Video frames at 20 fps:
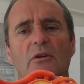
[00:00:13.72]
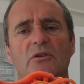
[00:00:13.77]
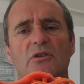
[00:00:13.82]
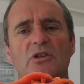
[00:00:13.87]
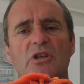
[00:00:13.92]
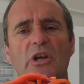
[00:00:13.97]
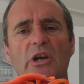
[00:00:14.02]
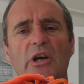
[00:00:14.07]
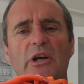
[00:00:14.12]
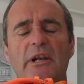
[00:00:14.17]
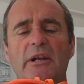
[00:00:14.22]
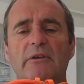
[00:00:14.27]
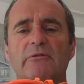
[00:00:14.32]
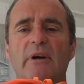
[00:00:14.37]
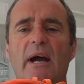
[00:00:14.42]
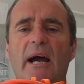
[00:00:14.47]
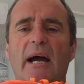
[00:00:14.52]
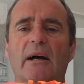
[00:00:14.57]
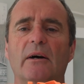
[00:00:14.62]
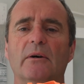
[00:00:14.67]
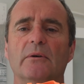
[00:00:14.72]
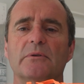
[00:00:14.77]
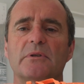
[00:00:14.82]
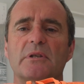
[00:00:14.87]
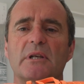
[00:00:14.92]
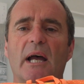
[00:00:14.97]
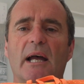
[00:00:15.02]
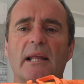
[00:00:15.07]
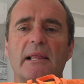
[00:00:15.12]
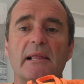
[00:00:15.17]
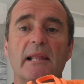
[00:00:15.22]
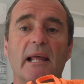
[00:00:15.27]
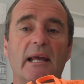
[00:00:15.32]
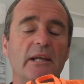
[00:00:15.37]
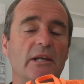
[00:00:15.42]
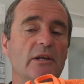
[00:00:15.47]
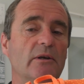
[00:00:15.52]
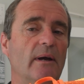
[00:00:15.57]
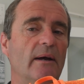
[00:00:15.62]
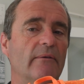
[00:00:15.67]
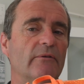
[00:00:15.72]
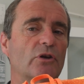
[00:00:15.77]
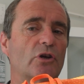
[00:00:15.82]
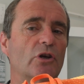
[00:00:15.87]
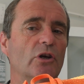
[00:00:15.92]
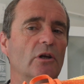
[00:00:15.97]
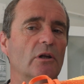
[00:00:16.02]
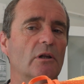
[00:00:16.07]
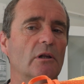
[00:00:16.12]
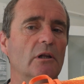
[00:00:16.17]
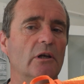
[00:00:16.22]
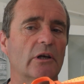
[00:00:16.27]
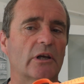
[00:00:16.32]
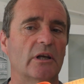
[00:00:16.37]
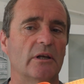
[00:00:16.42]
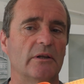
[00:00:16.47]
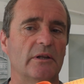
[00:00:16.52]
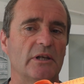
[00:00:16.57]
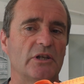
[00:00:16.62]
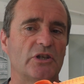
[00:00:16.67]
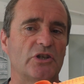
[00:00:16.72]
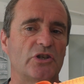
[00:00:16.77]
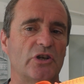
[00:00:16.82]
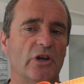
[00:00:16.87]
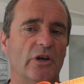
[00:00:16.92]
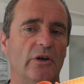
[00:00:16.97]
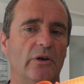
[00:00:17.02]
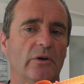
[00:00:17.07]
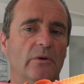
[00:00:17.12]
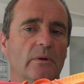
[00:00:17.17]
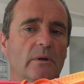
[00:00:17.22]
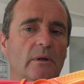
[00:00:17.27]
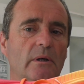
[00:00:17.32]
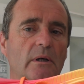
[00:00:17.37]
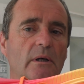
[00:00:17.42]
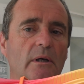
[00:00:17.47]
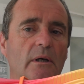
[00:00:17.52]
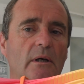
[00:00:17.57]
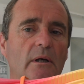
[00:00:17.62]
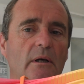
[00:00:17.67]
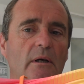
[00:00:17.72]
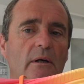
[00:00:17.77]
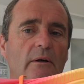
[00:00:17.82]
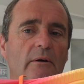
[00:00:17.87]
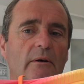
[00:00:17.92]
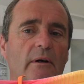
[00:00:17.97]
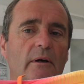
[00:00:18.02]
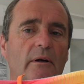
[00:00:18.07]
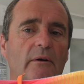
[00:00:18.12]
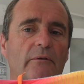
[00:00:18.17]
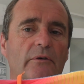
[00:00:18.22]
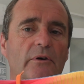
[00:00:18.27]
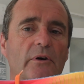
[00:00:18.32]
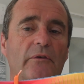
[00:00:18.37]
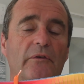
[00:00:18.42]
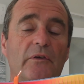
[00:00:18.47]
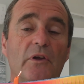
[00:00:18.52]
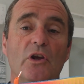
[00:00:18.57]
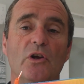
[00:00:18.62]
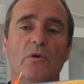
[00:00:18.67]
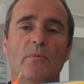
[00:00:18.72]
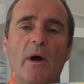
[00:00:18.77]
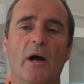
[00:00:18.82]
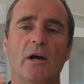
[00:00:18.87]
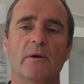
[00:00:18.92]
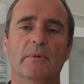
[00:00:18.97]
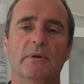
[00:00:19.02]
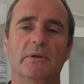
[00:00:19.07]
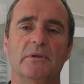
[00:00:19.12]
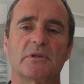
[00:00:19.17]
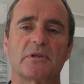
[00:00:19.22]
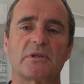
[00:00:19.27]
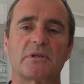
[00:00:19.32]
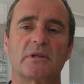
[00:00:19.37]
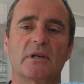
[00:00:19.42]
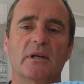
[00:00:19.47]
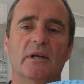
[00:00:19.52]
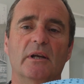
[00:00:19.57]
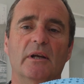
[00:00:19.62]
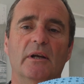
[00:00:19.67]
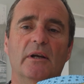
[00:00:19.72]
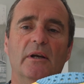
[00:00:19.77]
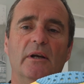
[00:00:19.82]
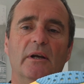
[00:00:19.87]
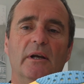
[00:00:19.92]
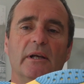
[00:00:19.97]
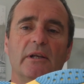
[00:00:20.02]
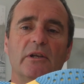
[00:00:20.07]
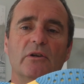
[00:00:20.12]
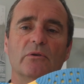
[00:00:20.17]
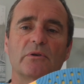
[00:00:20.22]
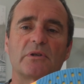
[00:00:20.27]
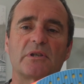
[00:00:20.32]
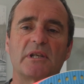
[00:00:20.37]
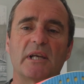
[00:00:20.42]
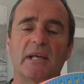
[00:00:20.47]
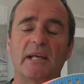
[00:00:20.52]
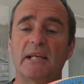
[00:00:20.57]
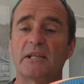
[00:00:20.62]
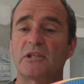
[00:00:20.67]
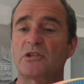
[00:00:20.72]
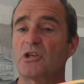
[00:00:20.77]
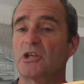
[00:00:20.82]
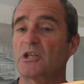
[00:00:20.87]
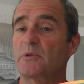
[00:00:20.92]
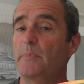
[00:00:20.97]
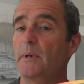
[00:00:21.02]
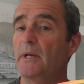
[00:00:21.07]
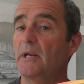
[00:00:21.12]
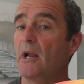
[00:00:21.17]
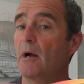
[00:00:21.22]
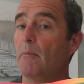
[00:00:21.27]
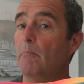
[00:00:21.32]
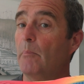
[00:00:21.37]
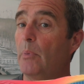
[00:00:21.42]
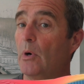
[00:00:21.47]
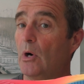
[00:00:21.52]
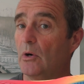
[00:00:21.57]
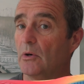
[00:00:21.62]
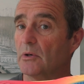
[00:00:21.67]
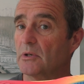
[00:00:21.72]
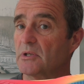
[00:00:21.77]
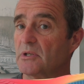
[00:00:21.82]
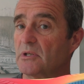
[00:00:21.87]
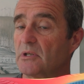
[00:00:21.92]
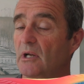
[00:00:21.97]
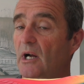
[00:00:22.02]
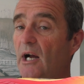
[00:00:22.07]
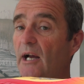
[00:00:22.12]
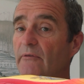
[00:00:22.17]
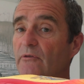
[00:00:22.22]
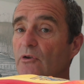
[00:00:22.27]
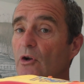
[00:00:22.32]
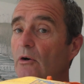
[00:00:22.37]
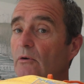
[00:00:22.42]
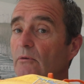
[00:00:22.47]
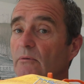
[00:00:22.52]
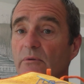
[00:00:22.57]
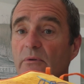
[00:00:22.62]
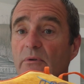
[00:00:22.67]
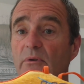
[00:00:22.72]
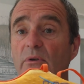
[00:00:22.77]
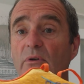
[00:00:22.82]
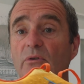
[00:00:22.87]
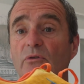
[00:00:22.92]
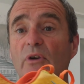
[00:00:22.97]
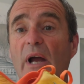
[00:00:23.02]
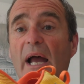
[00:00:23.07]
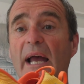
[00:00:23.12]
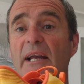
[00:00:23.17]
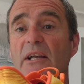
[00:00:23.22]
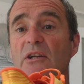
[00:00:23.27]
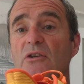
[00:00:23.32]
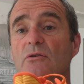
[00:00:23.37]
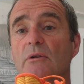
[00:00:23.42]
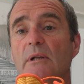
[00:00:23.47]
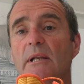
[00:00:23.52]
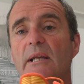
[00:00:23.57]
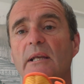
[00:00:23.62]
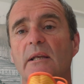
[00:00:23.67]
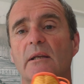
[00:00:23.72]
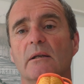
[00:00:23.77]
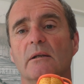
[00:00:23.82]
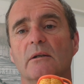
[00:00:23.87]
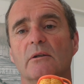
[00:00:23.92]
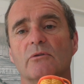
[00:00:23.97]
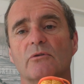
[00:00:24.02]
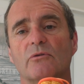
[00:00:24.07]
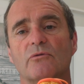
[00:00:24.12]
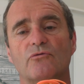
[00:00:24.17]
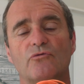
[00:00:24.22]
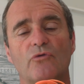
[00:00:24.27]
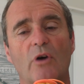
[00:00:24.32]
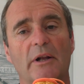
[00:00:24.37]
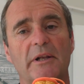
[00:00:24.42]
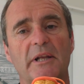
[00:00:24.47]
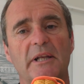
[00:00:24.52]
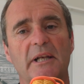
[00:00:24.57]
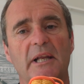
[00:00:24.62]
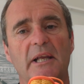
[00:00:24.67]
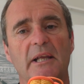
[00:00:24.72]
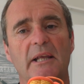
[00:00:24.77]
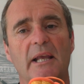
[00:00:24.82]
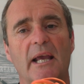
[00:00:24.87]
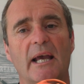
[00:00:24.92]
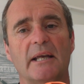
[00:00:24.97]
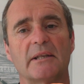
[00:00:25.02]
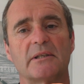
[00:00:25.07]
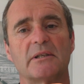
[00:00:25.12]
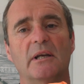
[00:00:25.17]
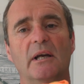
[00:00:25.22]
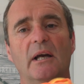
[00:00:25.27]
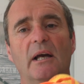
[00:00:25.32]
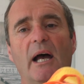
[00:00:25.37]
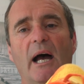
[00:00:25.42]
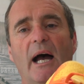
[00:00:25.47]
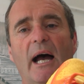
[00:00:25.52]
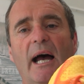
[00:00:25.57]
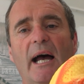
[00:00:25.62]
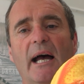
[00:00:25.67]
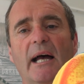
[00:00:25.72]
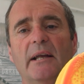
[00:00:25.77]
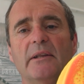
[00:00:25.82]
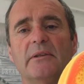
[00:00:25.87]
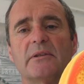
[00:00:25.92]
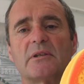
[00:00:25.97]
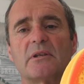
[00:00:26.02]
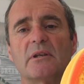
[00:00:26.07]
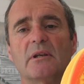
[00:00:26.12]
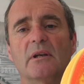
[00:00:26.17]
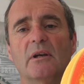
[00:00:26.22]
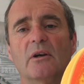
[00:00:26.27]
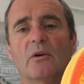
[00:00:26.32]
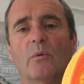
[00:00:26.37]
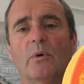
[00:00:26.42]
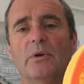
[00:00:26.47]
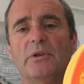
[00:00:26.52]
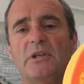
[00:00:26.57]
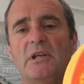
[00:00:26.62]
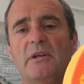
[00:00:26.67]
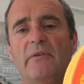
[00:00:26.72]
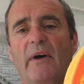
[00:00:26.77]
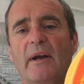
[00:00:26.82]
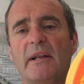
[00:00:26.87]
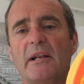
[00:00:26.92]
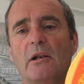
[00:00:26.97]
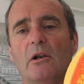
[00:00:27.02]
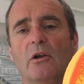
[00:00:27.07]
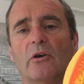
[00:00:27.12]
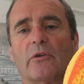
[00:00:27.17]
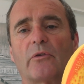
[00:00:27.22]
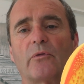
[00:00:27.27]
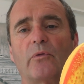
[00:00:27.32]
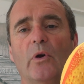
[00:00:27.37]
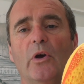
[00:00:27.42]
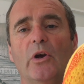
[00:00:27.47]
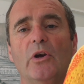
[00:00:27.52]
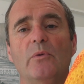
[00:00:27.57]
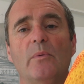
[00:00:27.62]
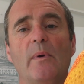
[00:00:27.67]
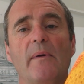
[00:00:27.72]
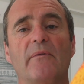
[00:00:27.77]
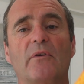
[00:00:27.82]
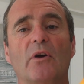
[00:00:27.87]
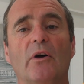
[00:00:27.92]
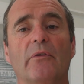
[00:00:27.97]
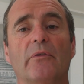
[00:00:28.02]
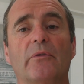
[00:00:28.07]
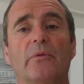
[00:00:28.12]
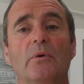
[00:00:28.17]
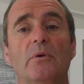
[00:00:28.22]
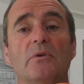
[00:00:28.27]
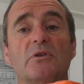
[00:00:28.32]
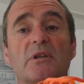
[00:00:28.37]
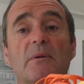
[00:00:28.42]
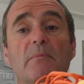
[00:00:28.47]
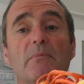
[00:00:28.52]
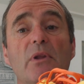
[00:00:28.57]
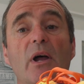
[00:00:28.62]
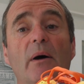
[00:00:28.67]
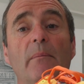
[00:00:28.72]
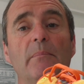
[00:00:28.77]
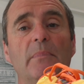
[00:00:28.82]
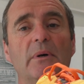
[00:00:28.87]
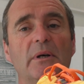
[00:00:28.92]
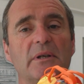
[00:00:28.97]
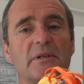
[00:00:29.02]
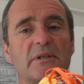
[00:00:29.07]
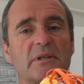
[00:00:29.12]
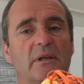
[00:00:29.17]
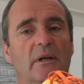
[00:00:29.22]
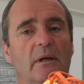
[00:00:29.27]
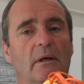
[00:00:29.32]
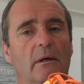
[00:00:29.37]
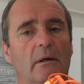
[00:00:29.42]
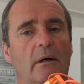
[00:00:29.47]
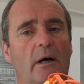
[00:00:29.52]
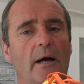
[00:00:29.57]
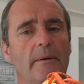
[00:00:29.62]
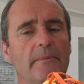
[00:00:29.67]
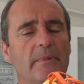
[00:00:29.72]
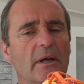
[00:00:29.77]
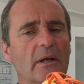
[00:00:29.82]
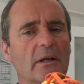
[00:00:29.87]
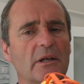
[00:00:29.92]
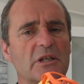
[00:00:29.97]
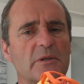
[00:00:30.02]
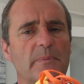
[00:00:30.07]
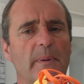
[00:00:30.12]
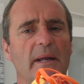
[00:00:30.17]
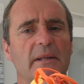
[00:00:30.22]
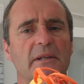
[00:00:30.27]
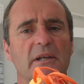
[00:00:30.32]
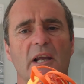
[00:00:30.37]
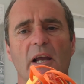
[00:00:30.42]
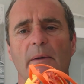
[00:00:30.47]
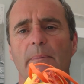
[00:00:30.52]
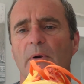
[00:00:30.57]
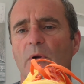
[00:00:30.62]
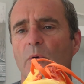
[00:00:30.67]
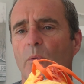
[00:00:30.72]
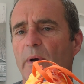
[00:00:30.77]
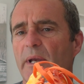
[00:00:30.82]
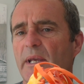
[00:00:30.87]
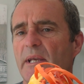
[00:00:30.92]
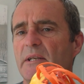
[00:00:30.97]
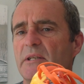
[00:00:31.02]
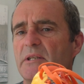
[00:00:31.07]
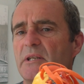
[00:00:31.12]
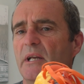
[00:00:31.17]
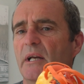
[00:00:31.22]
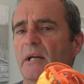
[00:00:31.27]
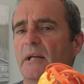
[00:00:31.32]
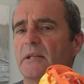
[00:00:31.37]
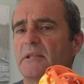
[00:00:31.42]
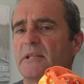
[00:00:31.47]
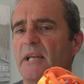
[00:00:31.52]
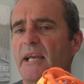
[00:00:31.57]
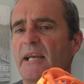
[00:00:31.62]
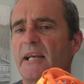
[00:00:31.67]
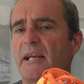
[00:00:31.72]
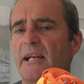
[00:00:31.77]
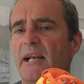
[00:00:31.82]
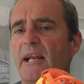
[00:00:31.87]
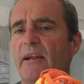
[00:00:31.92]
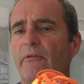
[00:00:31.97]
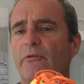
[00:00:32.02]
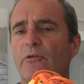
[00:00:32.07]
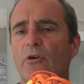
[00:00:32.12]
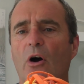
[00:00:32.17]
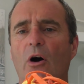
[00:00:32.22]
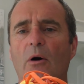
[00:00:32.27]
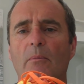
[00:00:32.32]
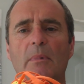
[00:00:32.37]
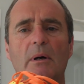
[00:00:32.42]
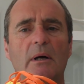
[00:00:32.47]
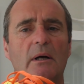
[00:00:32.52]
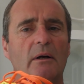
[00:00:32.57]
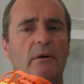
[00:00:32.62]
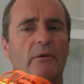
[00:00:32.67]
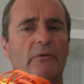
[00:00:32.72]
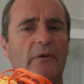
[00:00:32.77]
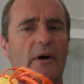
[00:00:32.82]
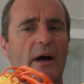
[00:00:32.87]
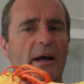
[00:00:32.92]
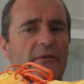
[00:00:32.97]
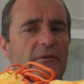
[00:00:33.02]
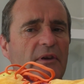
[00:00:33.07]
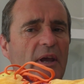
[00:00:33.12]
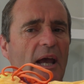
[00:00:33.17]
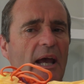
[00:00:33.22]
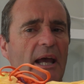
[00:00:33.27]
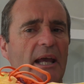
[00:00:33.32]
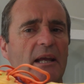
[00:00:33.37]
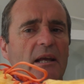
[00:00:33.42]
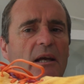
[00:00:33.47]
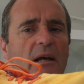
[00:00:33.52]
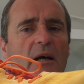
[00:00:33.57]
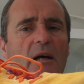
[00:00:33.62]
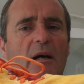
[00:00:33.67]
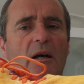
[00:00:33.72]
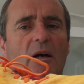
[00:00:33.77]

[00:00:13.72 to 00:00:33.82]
turn it round and let you have a good look at this shoe for a few moments. You'll see it's just been unboxed. I've not actually run in it yet. And once you've had a look through, we've gone through some numbers, I'm then going to spend a couple of weeks taking it from 5k